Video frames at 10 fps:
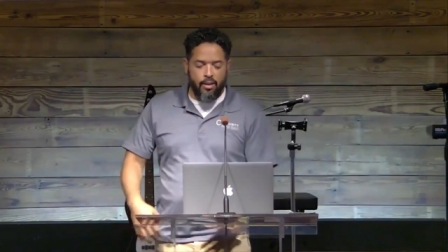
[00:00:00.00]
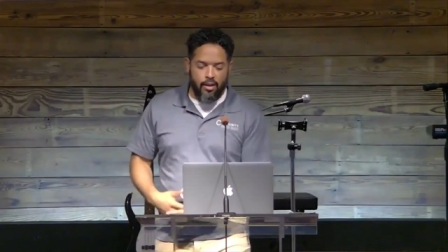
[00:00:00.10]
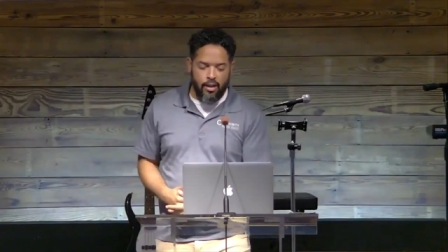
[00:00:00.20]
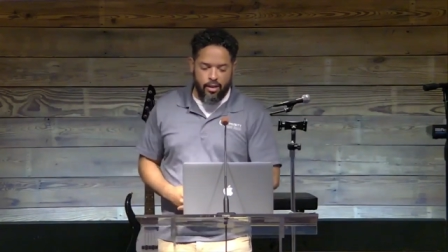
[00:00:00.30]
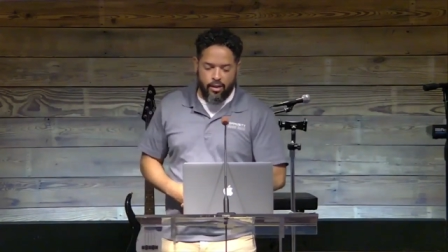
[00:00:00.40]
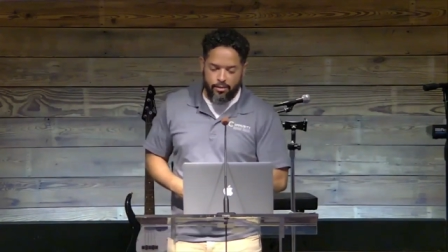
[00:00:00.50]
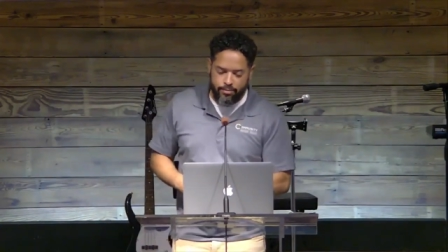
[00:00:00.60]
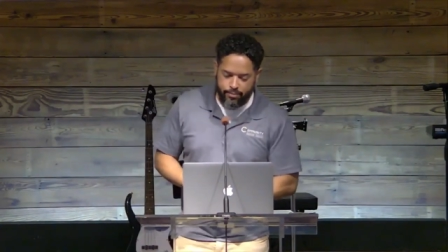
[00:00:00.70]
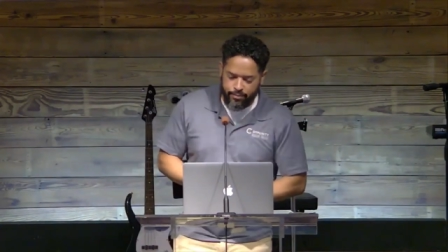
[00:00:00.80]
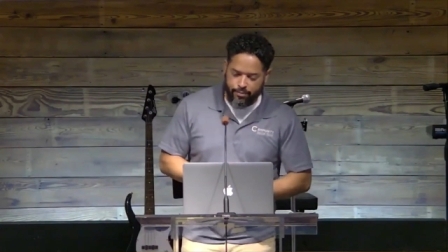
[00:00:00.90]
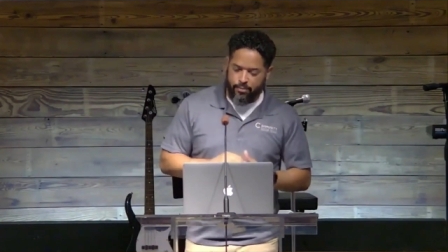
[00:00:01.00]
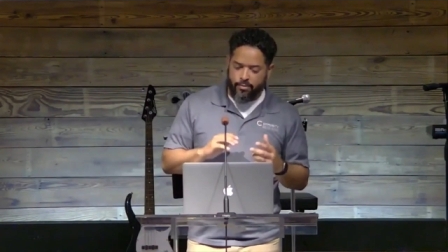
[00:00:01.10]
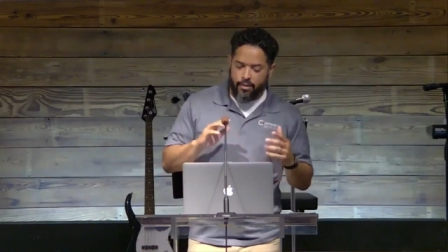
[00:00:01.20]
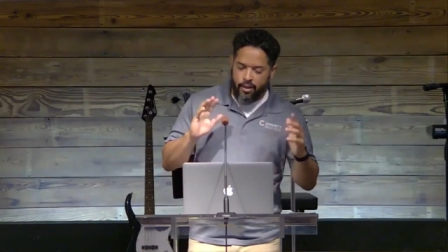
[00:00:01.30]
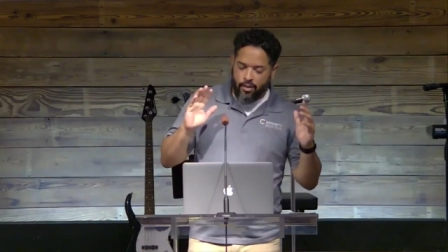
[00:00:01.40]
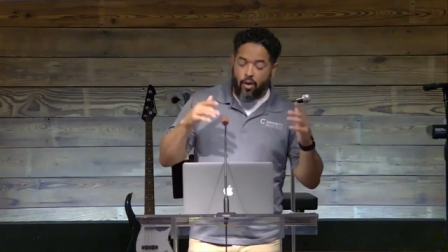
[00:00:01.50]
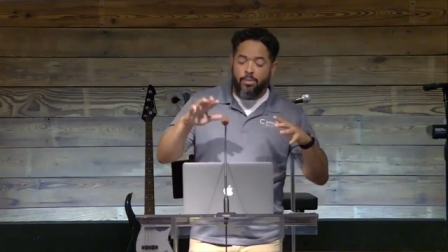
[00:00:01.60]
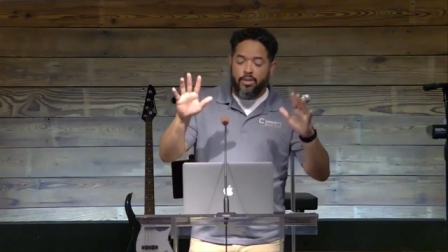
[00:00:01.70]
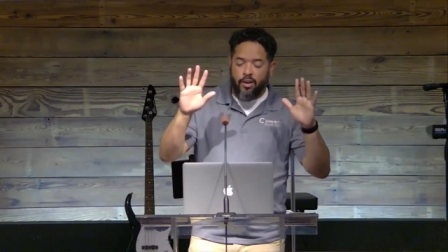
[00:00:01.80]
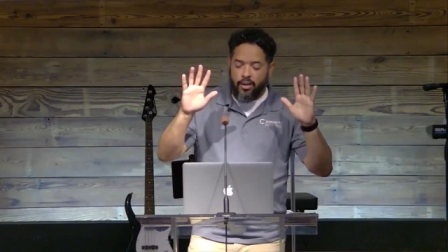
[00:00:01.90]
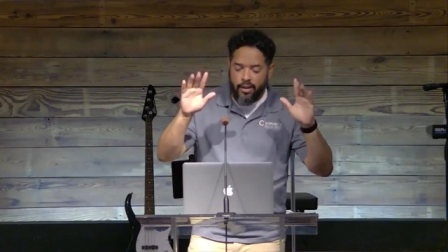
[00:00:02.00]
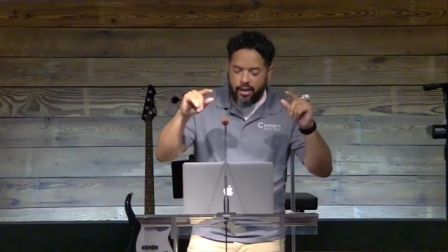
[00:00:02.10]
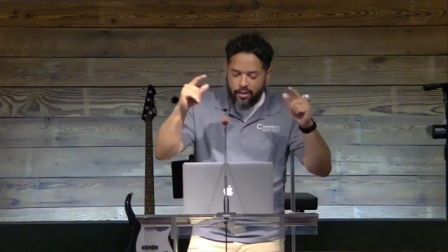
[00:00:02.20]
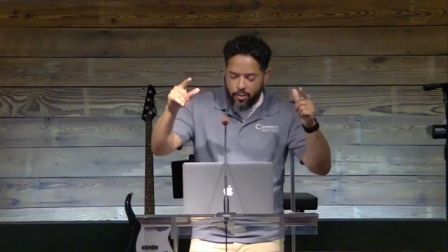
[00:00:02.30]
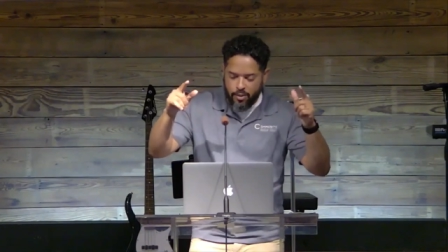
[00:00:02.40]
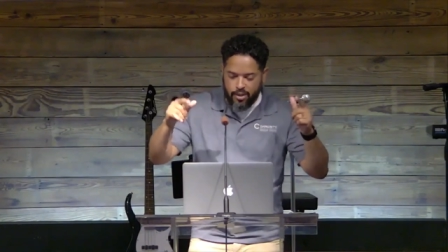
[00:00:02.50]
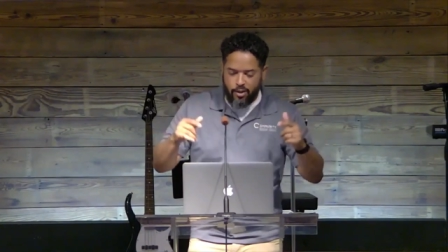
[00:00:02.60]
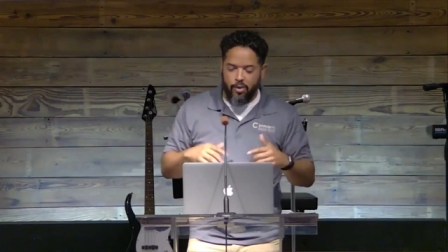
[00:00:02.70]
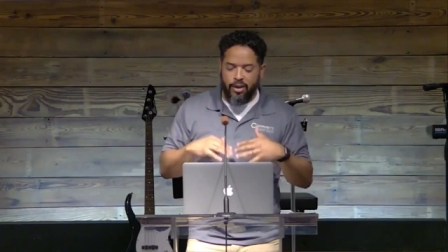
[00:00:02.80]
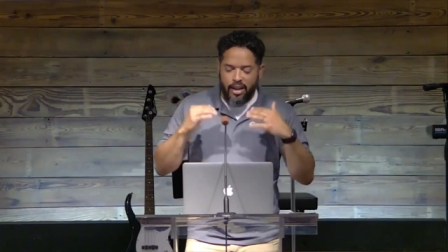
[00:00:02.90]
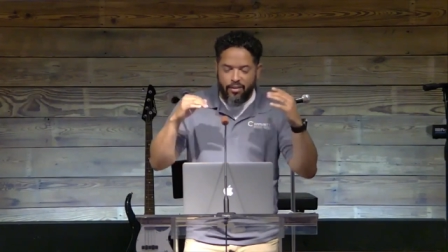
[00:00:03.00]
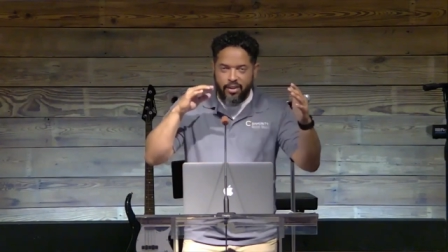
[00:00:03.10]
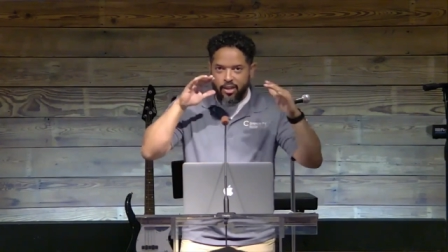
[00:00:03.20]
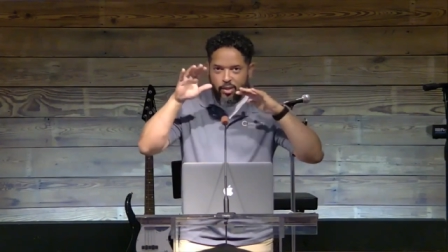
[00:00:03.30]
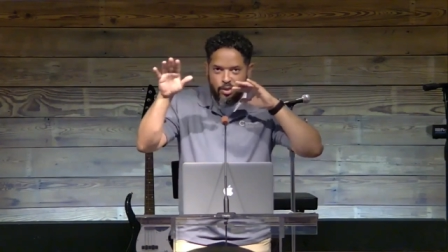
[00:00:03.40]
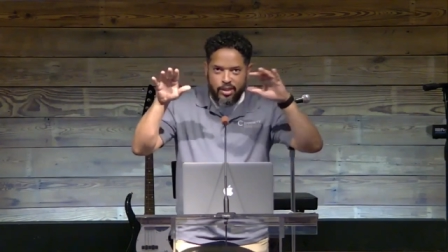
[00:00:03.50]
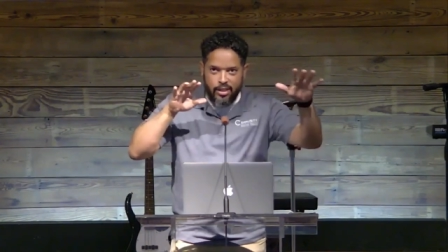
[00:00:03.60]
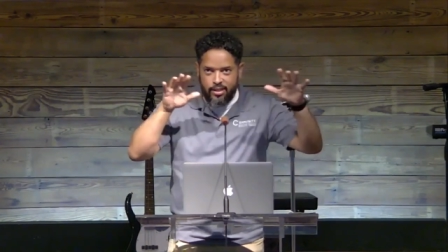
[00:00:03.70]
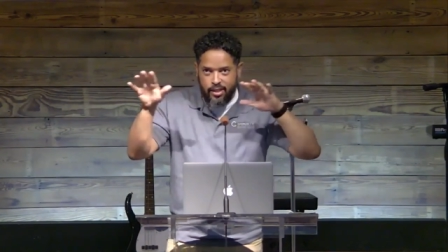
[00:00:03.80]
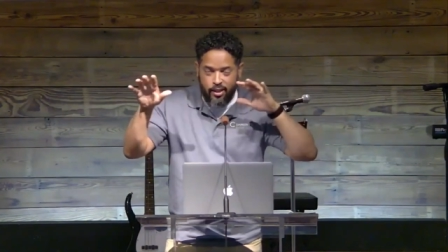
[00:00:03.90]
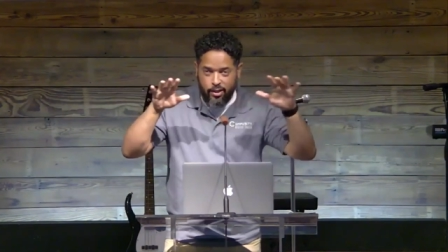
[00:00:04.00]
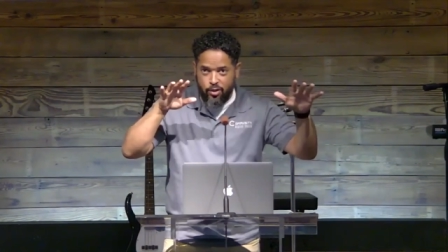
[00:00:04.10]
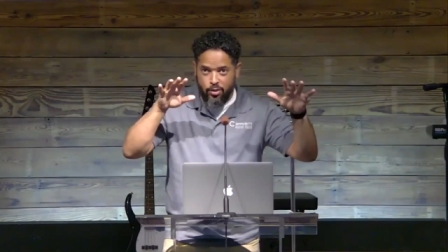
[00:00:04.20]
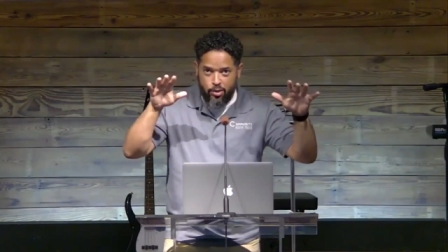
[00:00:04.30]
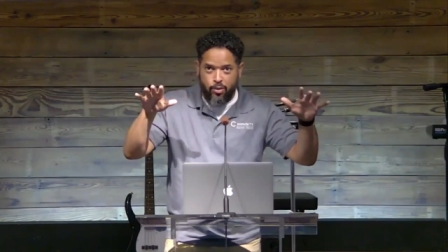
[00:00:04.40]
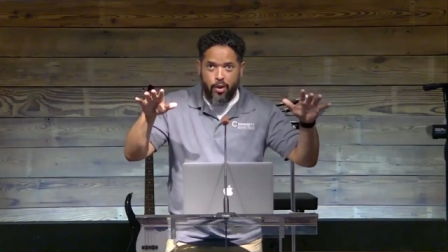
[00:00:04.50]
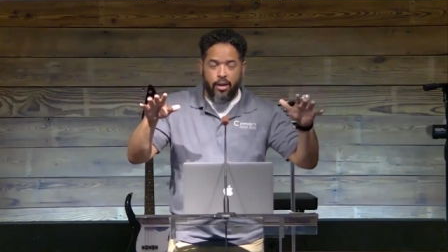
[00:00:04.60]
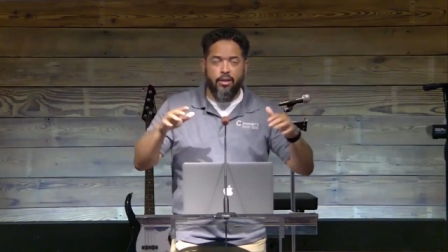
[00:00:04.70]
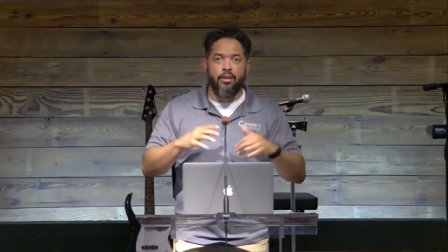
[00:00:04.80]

Um, or I'm sorry, not everyone's telling you right. Everything you see is telling you you're right,